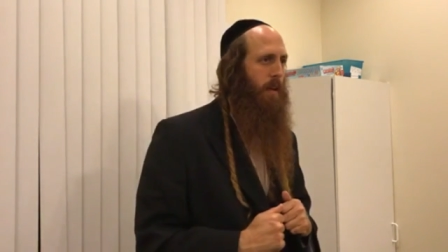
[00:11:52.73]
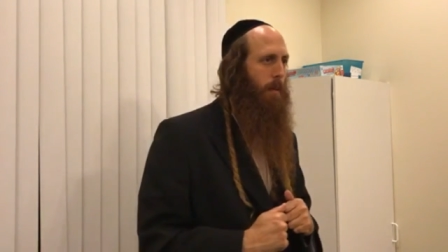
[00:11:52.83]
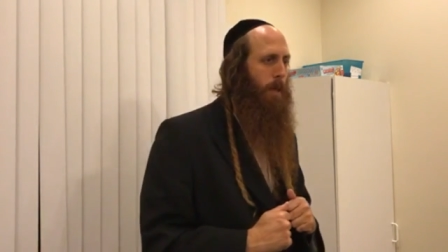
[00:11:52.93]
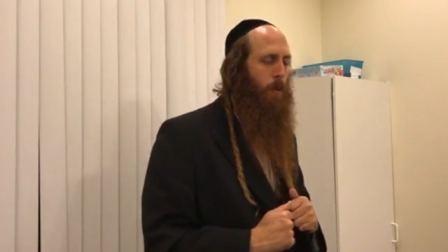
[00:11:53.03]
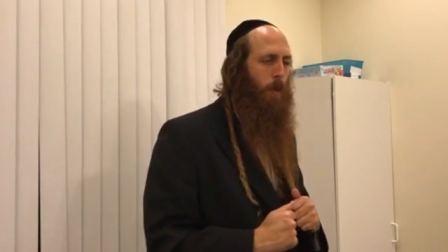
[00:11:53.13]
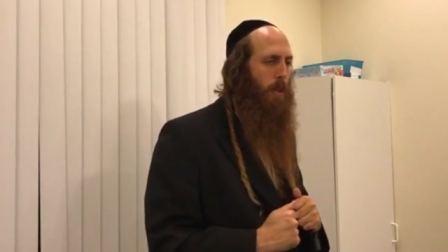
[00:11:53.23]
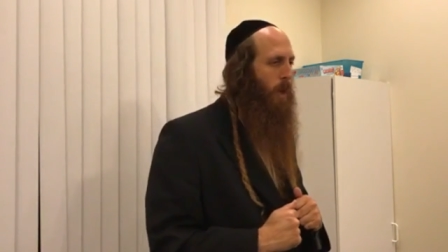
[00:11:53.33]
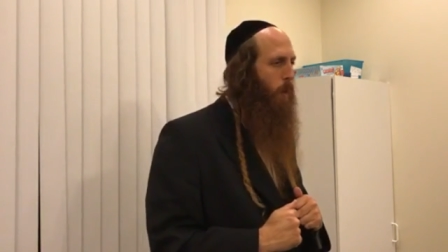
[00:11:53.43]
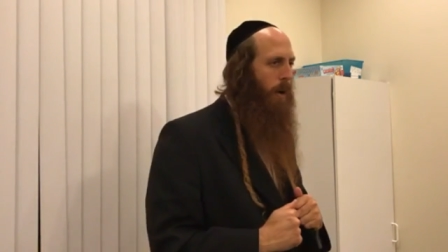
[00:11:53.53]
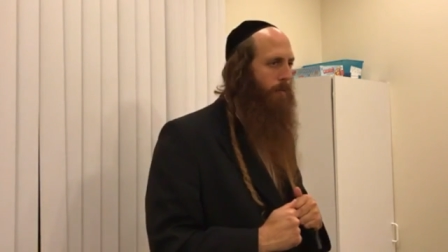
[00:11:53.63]
But with
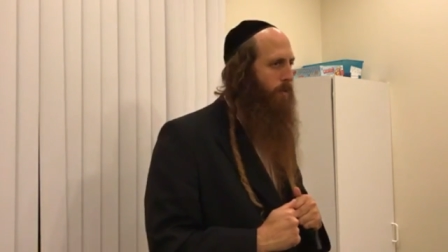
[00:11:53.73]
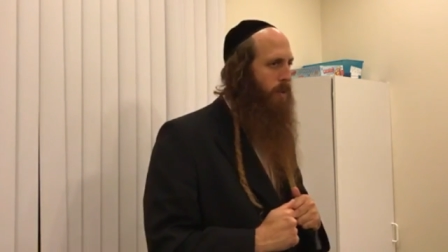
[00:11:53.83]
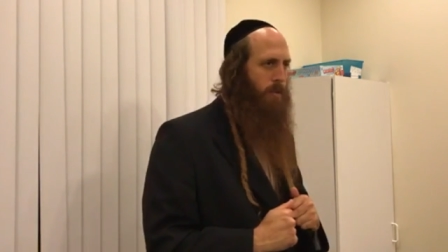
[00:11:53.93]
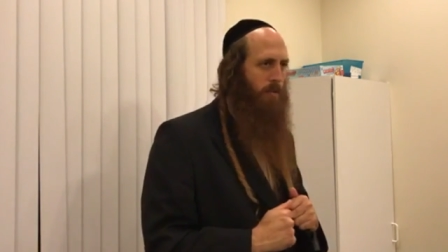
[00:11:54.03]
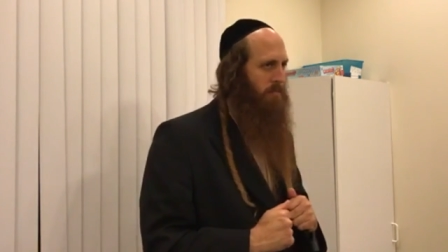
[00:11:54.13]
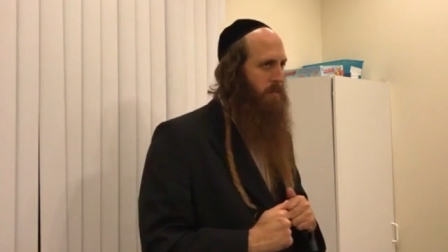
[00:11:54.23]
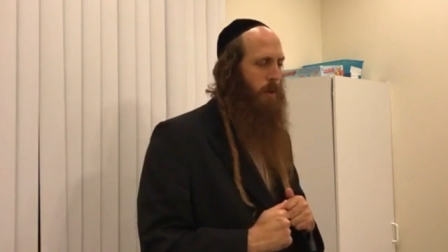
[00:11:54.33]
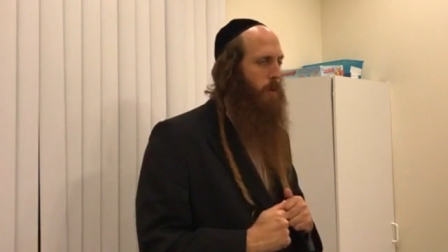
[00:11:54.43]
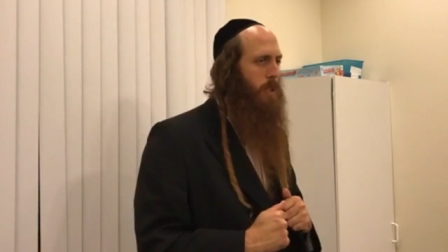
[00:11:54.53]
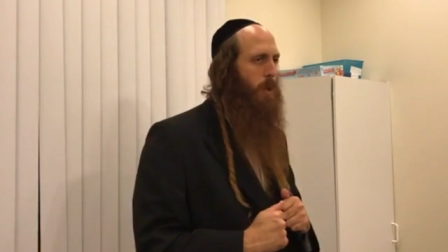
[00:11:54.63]
no effort,
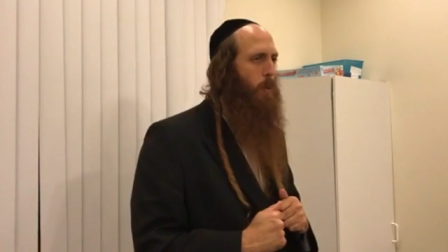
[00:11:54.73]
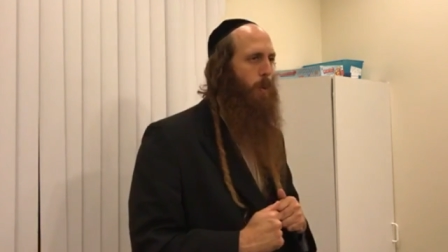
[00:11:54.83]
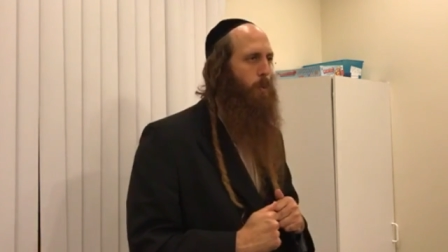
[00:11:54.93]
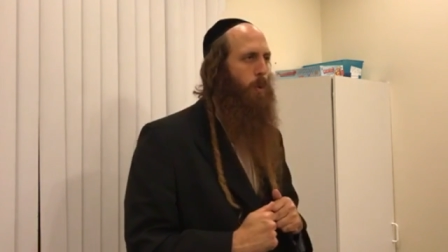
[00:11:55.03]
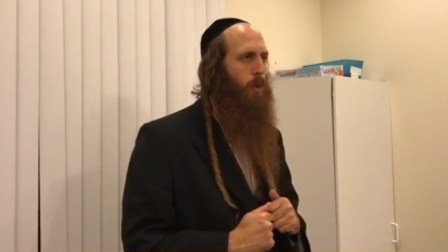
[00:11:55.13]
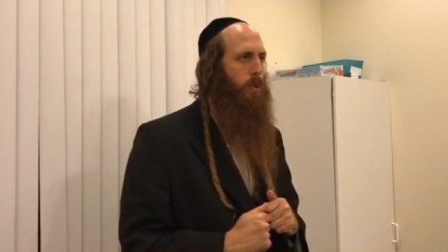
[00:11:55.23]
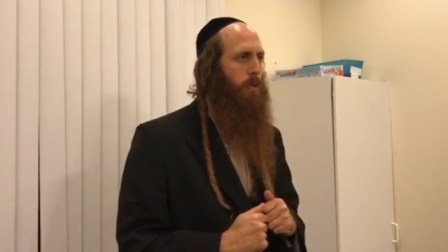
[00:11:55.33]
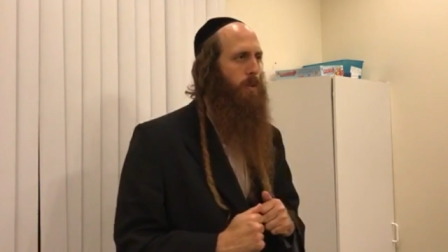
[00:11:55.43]
there is no reward.